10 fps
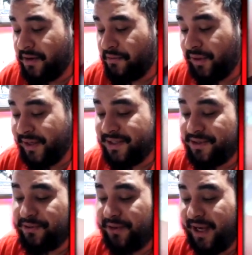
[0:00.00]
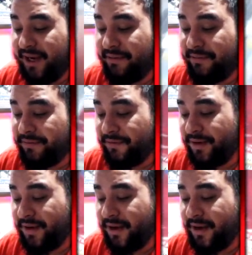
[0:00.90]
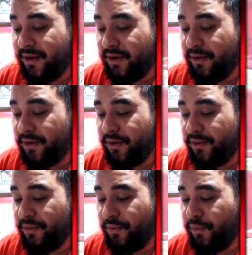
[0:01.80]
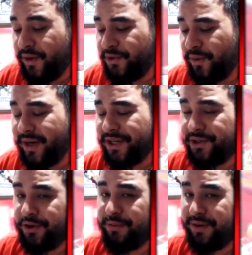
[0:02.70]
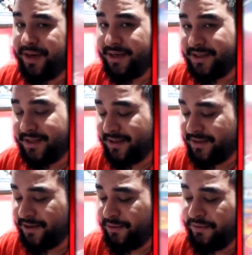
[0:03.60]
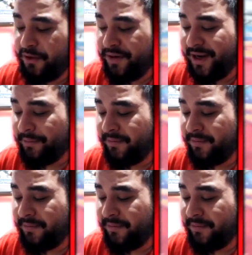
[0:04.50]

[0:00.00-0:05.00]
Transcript: please do leave which one I should open next. So we've opened up